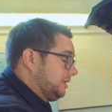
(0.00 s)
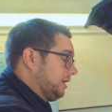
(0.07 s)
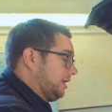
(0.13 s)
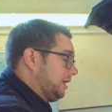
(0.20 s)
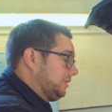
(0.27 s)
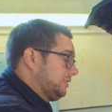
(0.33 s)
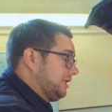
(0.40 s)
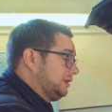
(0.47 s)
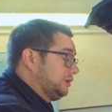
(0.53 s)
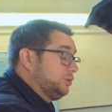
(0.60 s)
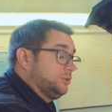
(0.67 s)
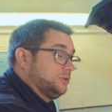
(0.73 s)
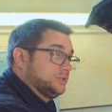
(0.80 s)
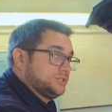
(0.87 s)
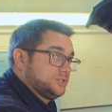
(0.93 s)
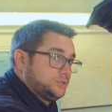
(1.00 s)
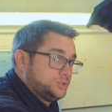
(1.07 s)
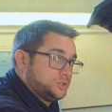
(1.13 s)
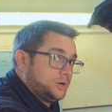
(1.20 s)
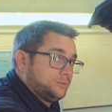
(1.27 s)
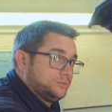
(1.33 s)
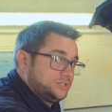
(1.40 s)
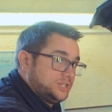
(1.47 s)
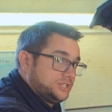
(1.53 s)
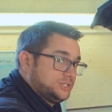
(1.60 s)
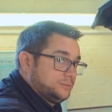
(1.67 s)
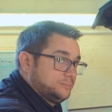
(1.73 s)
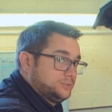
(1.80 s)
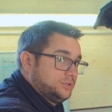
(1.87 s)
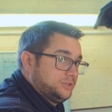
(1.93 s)
Uh, they're Lucas controlled
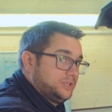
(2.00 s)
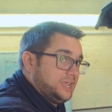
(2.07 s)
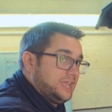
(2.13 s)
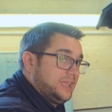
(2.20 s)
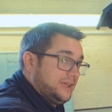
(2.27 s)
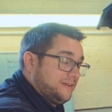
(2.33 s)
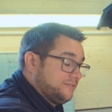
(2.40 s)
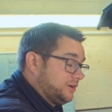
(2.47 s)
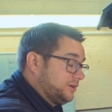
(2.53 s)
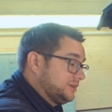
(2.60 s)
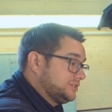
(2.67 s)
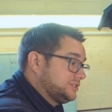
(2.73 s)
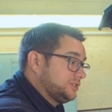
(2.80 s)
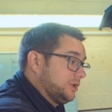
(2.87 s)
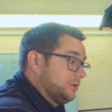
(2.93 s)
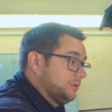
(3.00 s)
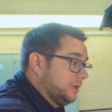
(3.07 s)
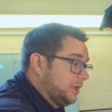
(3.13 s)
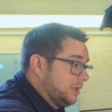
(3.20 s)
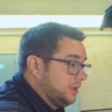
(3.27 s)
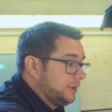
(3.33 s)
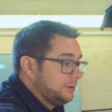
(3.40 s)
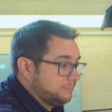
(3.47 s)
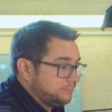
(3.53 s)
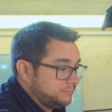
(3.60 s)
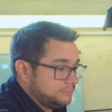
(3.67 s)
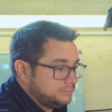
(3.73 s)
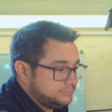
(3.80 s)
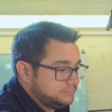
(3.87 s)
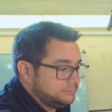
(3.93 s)
systems on the EFIs, so
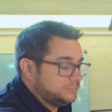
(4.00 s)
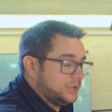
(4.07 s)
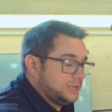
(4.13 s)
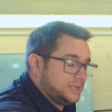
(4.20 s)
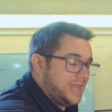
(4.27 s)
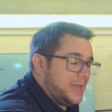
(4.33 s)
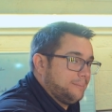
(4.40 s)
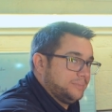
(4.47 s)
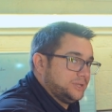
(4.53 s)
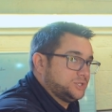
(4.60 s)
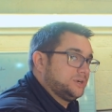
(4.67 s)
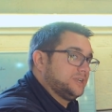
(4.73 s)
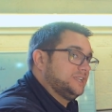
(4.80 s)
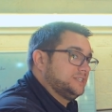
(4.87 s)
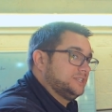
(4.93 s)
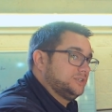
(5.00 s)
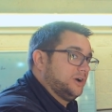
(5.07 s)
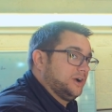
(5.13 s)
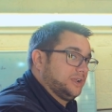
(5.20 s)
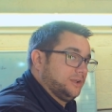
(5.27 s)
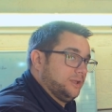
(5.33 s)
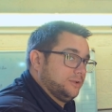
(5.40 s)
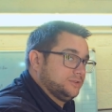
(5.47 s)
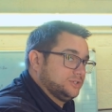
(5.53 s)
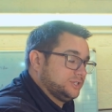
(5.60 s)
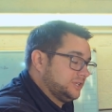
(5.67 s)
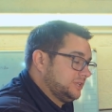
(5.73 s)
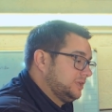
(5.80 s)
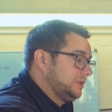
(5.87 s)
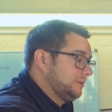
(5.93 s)
can be tricky to diagnose
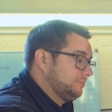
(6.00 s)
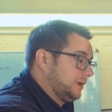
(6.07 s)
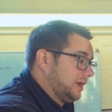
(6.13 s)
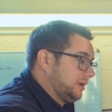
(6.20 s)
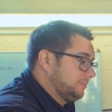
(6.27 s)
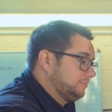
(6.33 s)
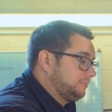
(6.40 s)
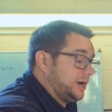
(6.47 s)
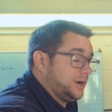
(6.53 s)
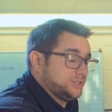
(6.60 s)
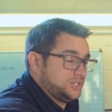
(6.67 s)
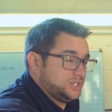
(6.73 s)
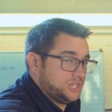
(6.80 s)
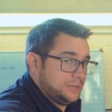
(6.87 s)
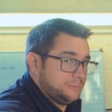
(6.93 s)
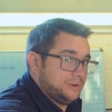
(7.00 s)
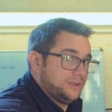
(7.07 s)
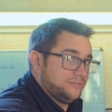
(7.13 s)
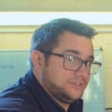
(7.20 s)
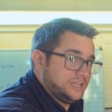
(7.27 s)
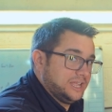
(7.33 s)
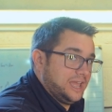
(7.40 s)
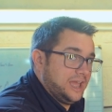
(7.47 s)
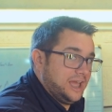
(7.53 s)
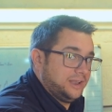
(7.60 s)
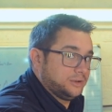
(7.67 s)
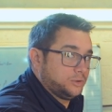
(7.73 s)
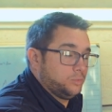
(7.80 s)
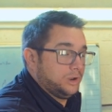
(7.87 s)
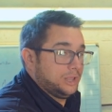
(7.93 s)
but parts are cheap enough to get
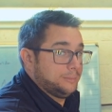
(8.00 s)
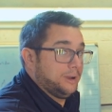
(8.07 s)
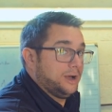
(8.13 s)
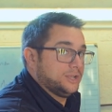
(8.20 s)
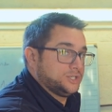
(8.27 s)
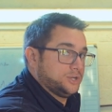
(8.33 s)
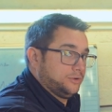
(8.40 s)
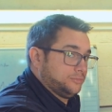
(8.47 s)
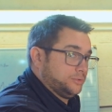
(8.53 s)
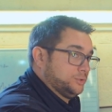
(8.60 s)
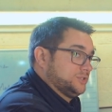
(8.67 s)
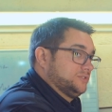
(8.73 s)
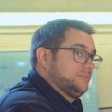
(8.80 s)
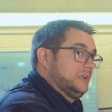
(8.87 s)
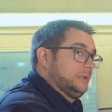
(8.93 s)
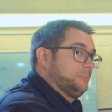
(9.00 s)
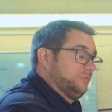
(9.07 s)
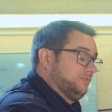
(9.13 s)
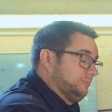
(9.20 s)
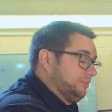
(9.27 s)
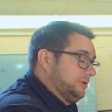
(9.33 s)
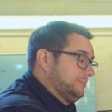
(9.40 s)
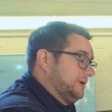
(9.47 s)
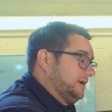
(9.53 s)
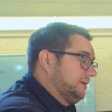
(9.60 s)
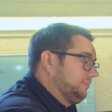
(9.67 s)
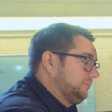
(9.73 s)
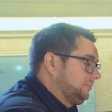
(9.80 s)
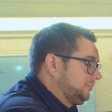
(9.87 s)
and quality parts are of course available from Britpart.